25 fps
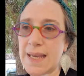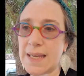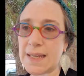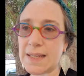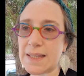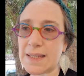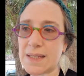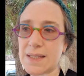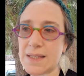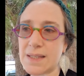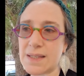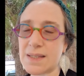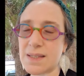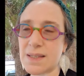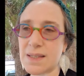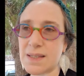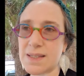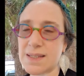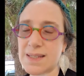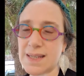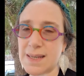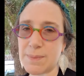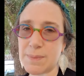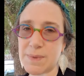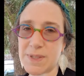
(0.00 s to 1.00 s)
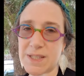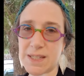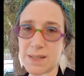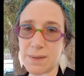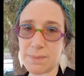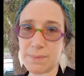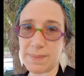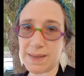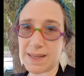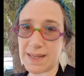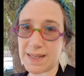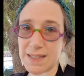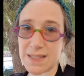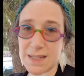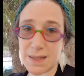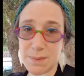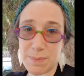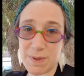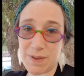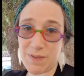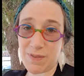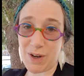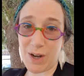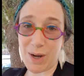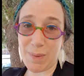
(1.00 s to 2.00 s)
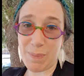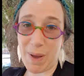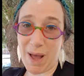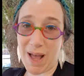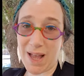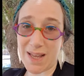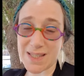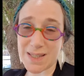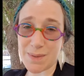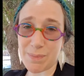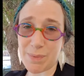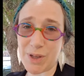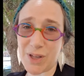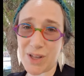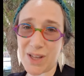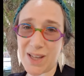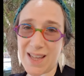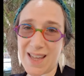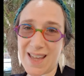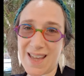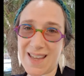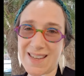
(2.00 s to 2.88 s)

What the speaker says: seems to me to be very possible.